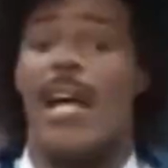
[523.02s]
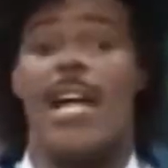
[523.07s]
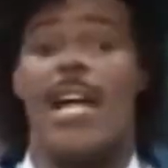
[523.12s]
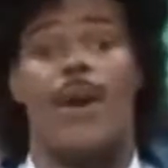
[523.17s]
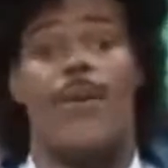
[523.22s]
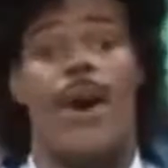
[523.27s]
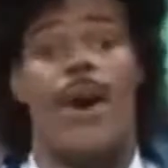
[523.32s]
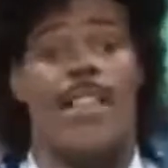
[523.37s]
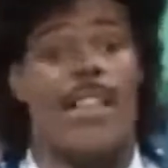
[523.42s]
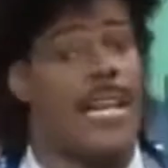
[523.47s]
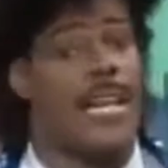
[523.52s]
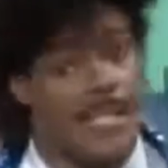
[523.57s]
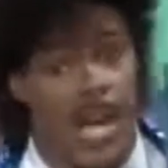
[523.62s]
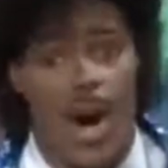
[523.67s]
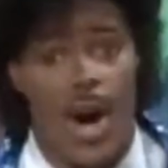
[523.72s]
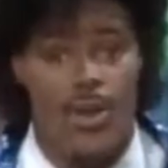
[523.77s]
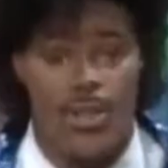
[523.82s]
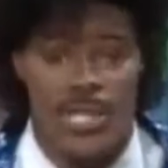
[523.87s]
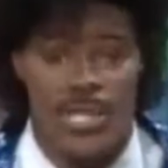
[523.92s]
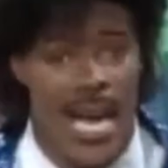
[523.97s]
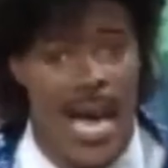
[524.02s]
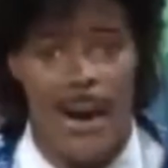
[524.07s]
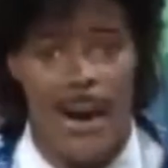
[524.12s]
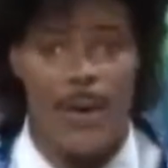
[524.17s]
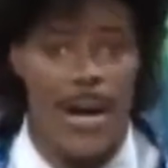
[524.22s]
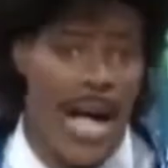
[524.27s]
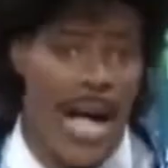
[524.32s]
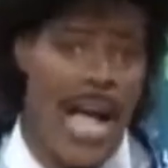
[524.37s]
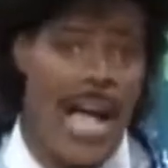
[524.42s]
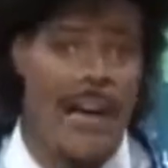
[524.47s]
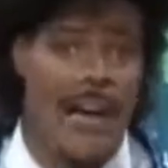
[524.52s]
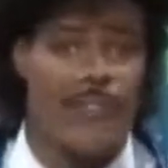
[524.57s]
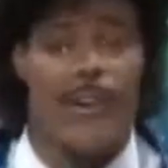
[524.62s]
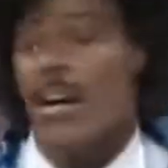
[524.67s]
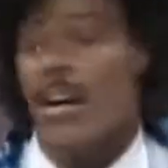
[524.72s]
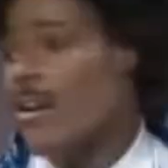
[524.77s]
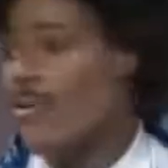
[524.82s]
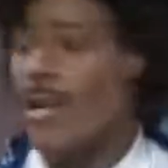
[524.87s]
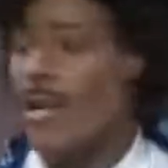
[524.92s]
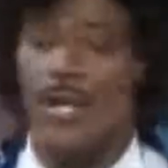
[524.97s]
Anyway, that's all the time we have
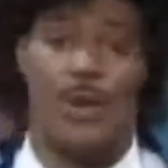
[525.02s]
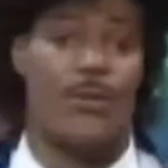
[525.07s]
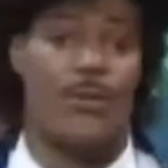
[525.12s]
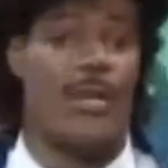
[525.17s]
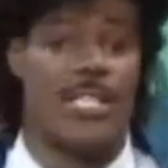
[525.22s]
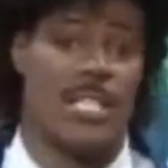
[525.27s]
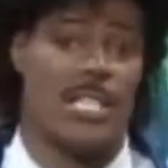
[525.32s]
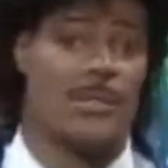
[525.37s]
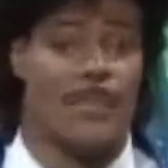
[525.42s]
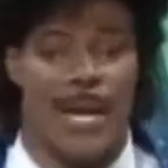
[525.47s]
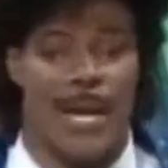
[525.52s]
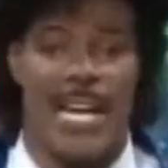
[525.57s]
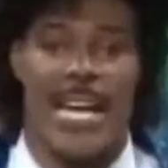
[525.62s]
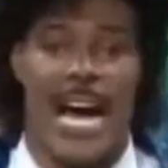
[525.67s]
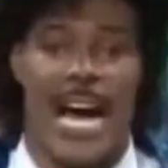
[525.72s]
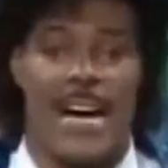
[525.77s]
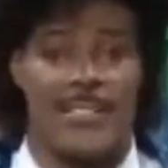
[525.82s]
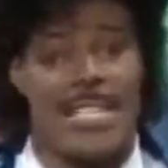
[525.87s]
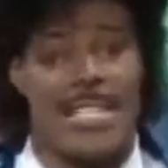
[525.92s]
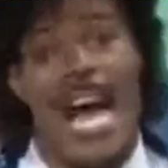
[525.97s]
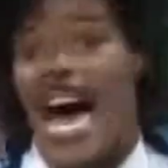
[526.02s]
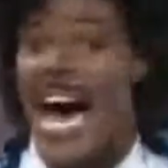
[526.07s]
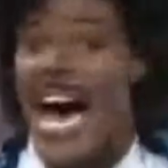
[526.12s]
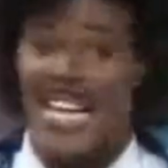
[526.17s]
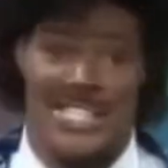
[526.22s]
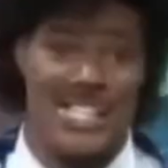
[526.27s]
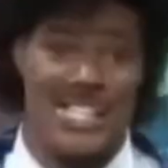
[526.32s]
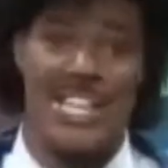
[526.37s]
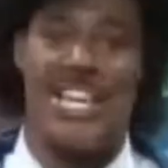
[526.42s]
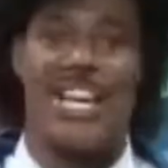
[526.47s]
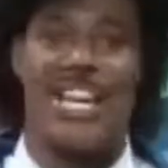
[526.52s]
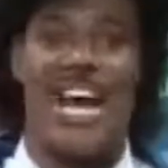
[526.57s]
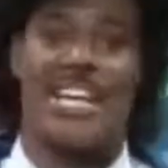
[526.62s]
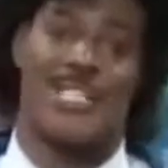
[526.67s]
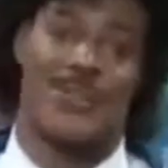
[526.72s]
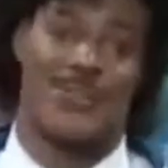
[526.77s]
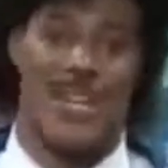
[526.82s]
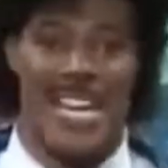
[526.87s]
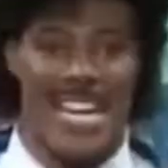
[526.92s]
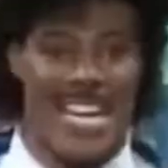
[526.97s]
for Little Richard's Playhouse. I'll see you
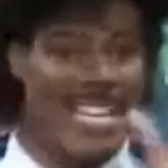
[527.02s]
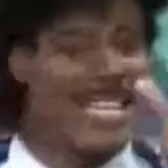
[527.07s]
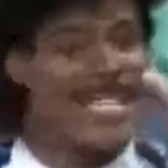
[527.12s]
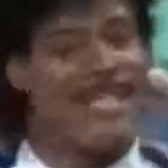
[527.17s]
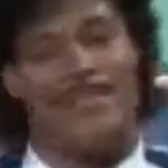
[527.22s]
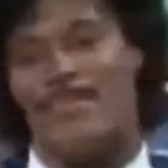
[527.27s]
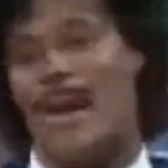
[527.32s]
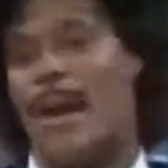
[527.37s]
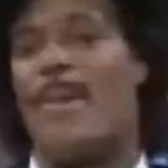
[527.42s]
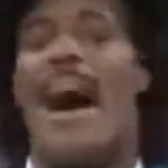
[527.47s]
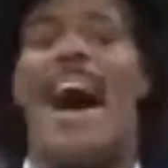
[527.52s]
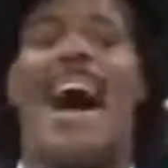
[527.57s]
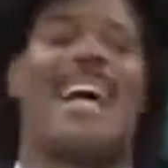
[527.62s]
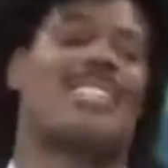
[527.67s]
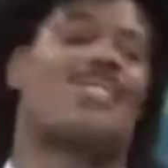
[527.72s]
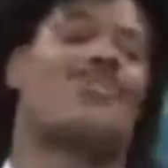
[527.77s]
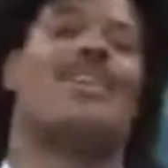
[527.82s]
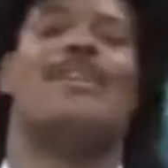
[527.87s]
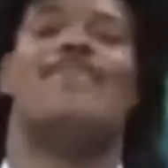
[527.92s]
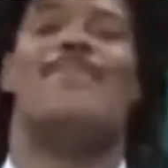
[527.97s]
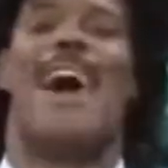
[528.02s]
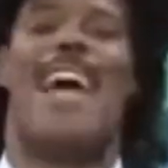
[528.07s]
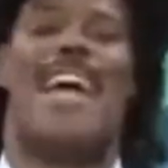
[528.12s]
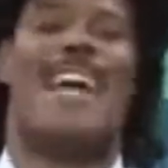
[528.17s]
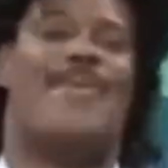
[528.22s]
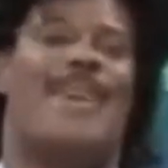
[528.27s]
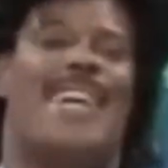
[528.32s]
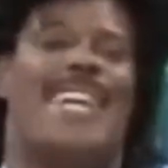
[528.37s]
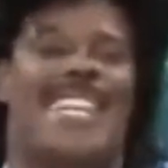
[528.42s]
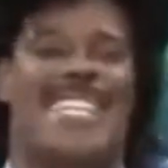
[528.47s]
next week. Bye-bye, sweet baby.